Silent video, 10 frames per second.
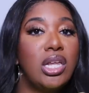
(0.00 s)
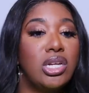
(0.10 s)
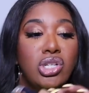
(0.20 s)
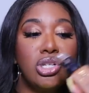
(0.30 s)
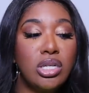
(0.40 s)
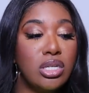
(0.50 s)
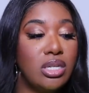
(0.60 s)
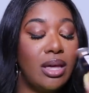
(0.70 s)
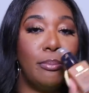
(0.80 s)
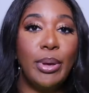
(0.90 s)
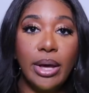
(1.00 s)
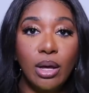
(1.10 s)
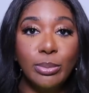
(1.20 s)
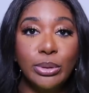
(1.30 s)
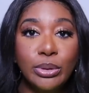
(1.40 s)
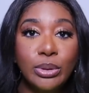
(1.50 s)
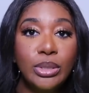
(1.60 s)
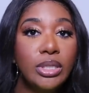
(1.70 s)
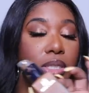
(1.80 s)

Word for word: It is just impeccable.